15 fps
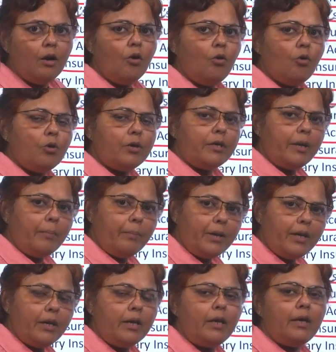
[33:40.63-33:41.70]
or
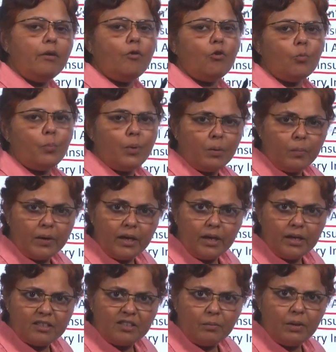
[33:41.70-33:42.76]
temporary or permanent
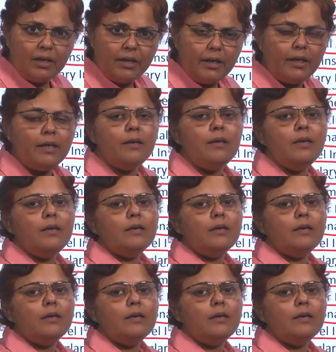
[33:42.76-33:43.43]
disability,